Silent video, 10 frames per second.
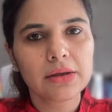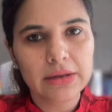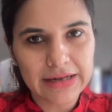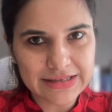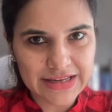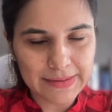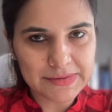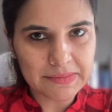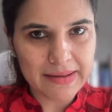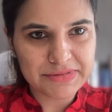Let's take up
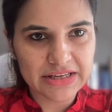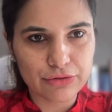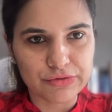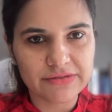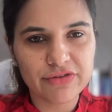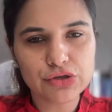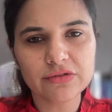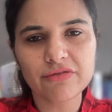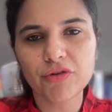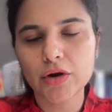some MCQs. Which
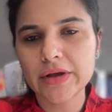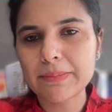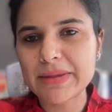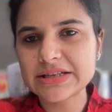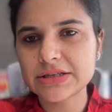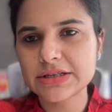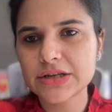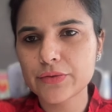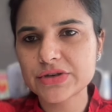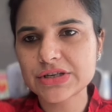of the following best
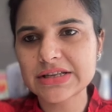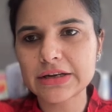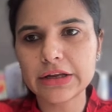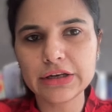distinguishes an